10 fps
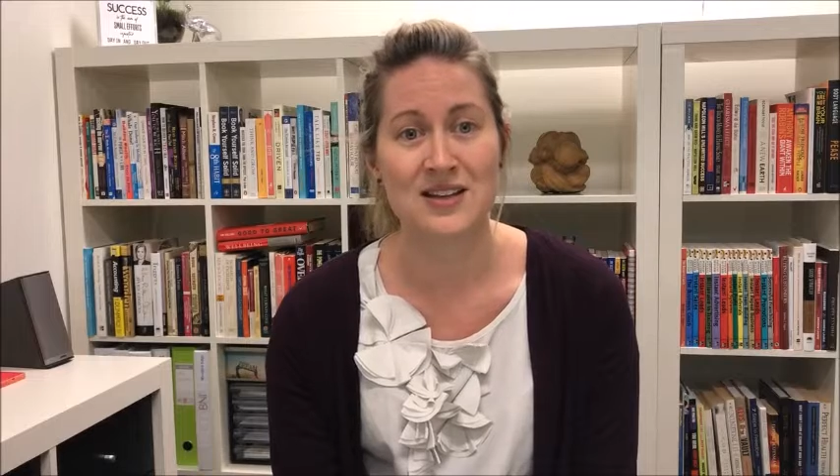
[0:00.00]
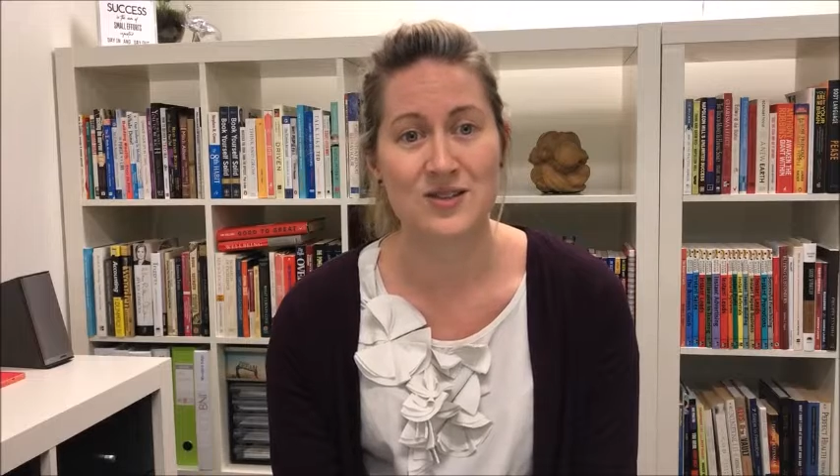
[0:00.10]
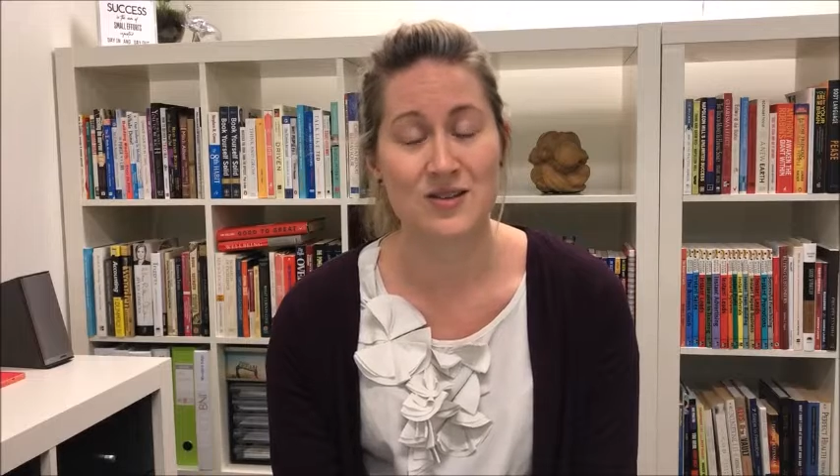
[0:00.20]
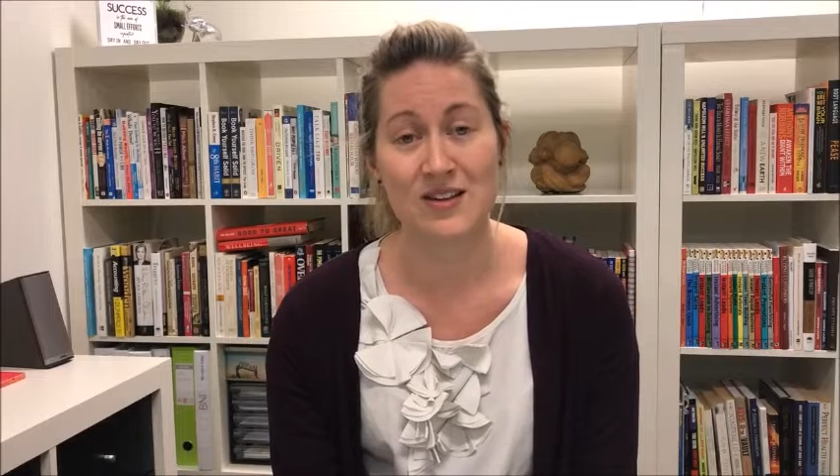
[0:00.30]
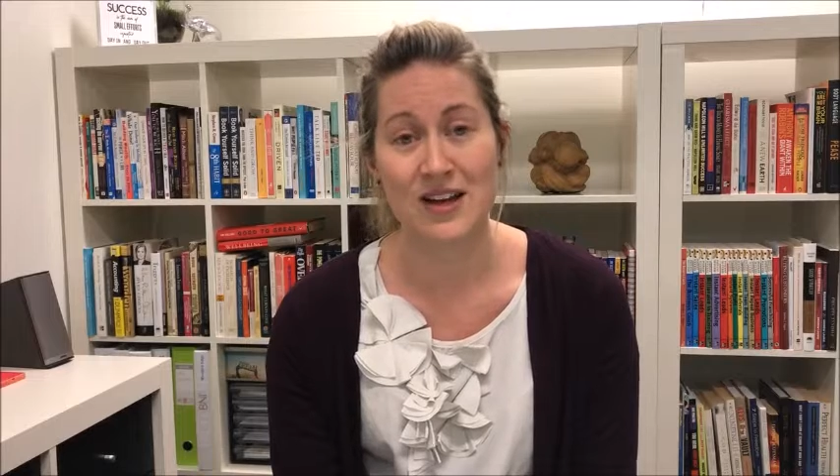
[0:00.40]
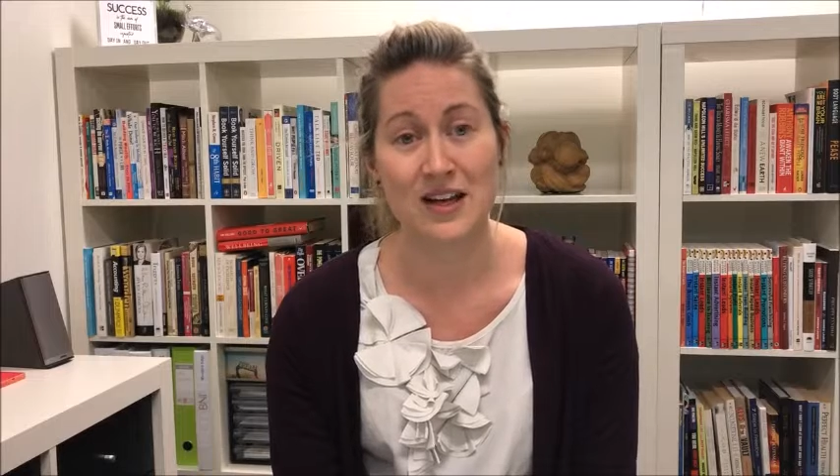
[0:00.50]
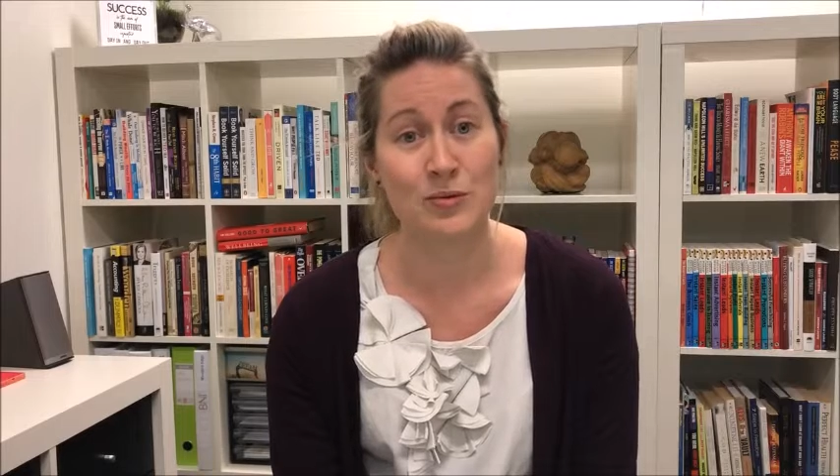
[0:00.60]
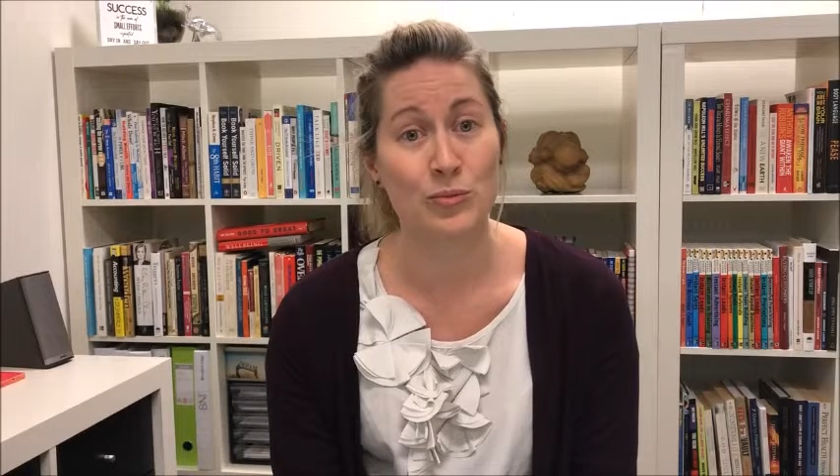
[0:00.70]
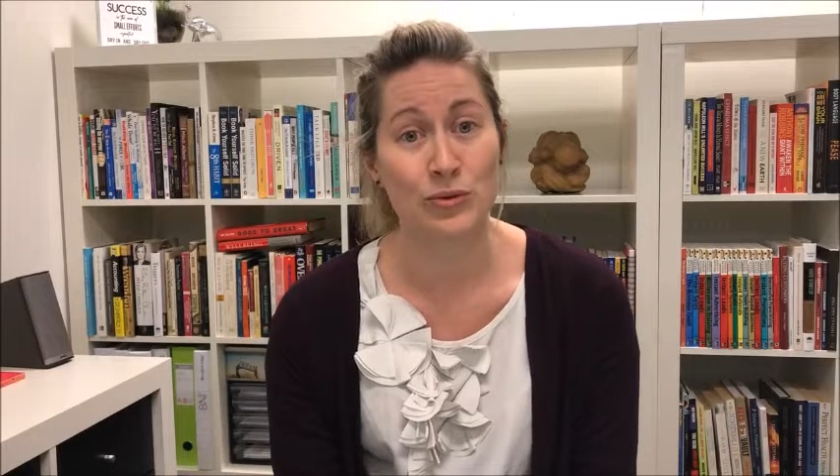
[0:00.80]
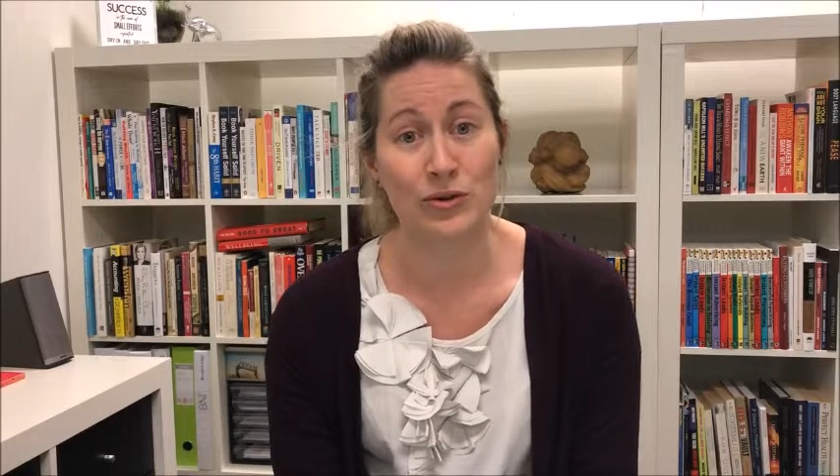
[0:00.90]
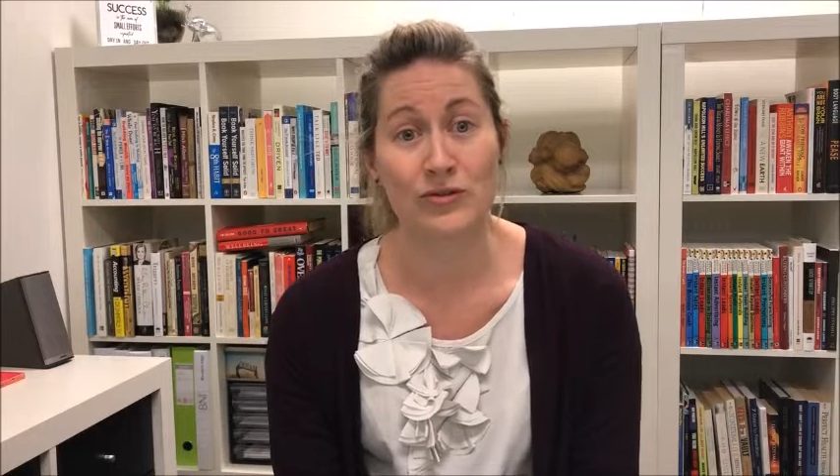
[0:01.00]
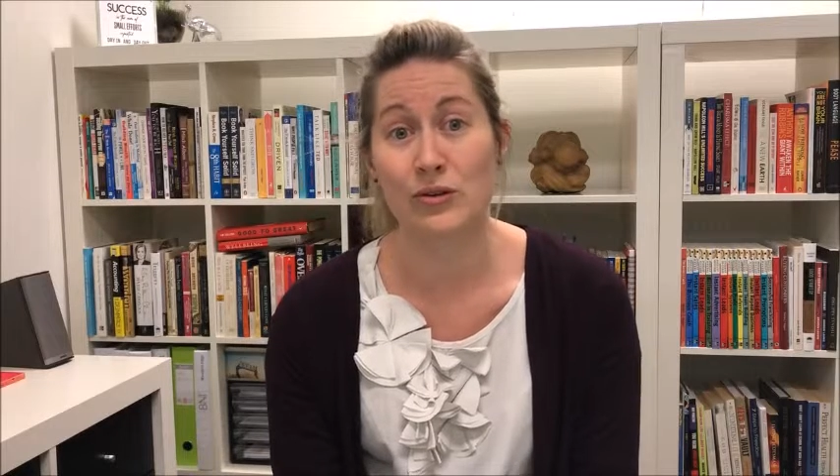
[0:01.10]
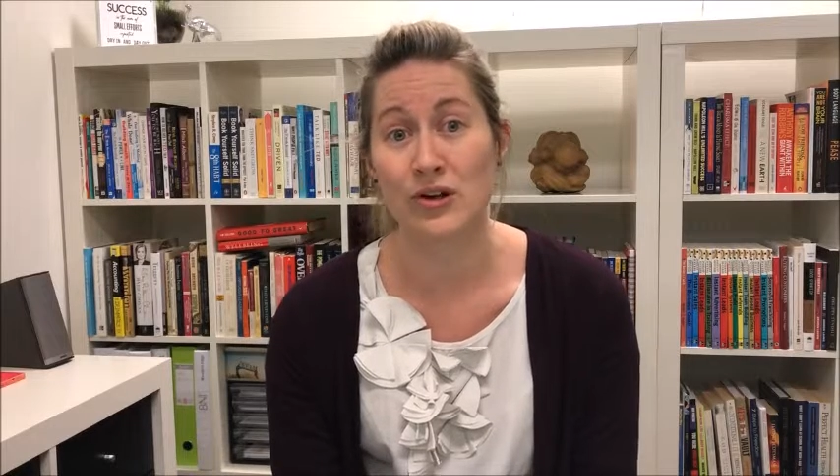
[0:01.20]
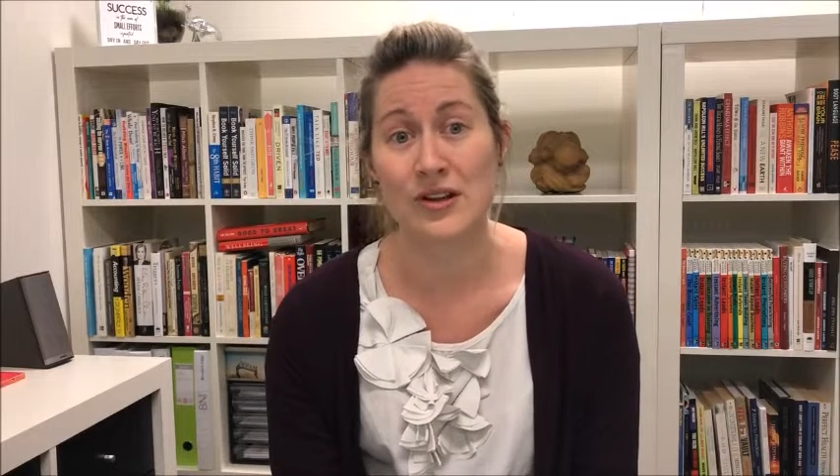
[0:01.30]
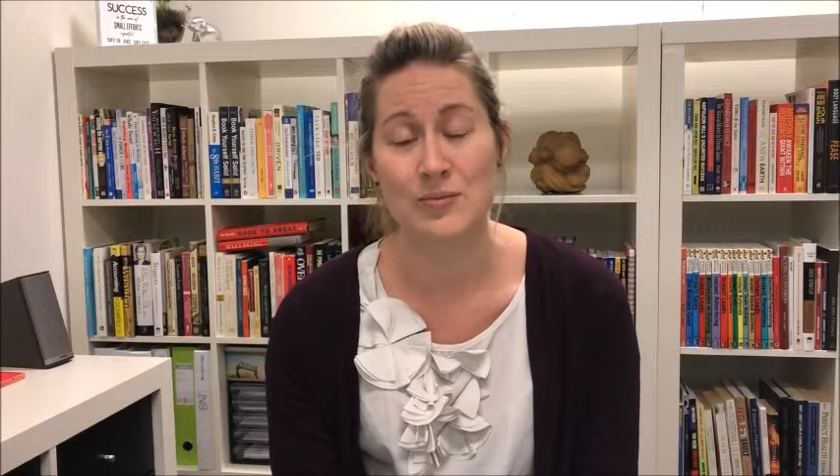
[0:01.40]
so that they can improve
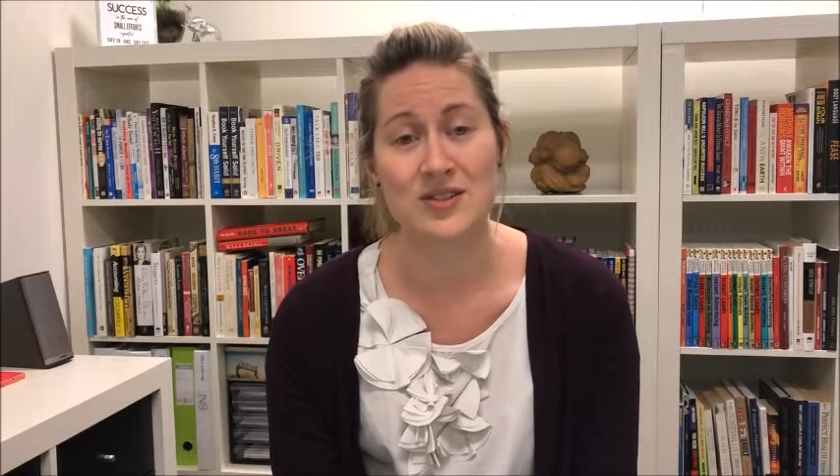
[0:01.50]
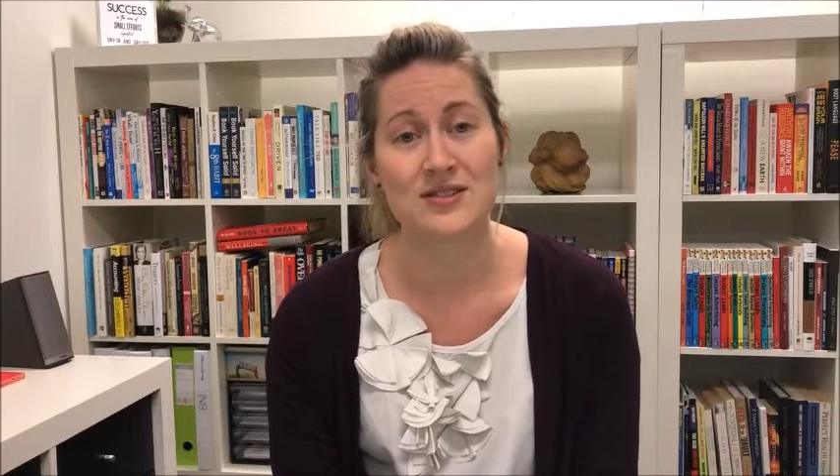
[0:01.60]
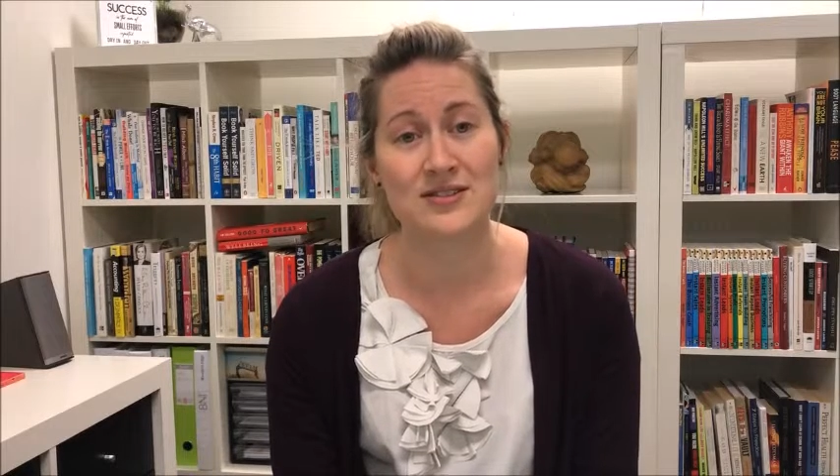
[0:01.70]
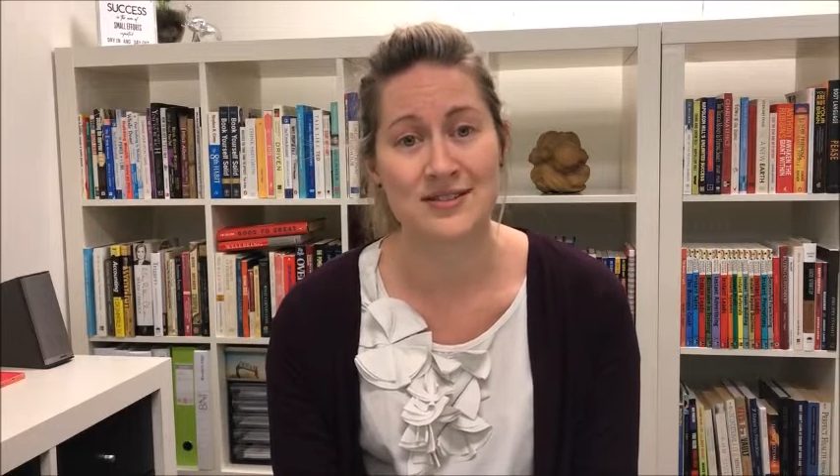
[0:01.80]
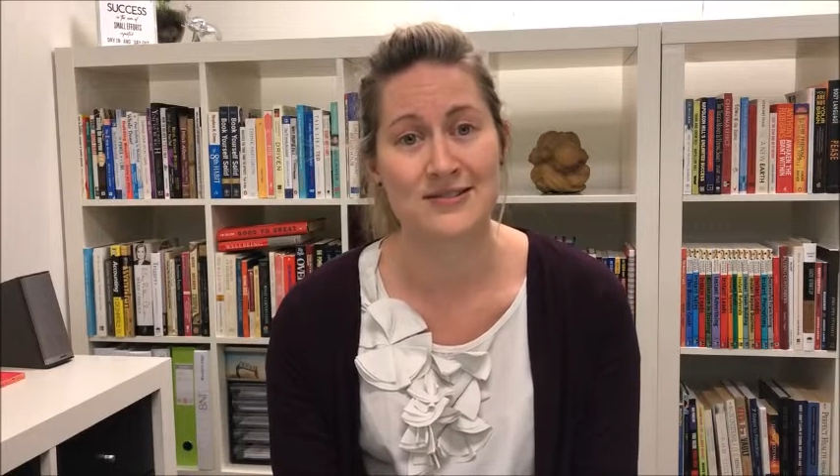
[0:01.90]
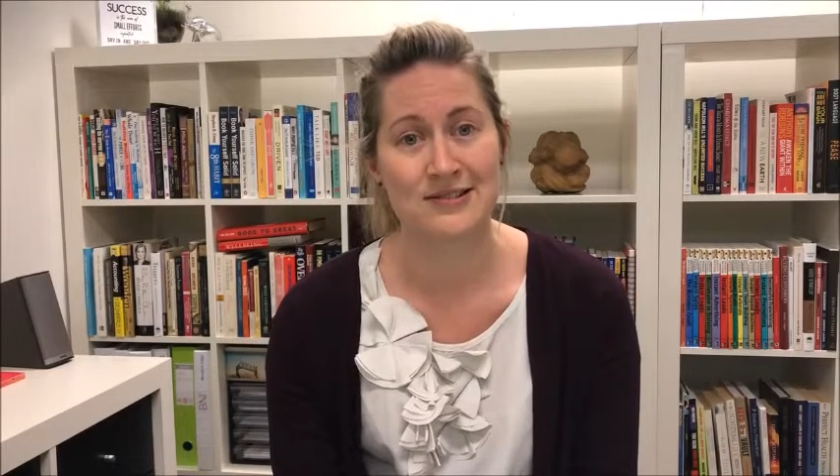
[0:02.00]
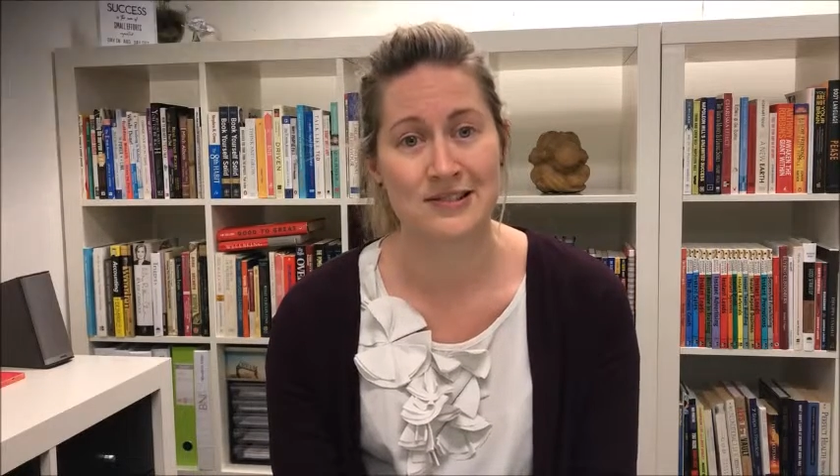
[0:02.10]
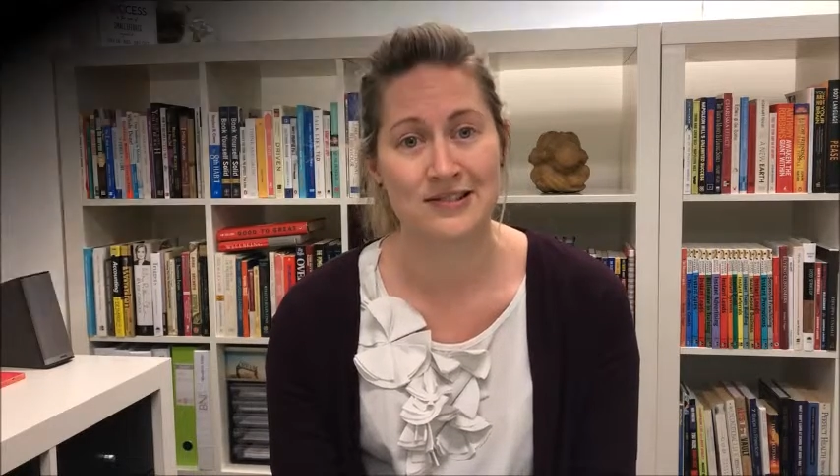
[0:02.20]
and grow their business.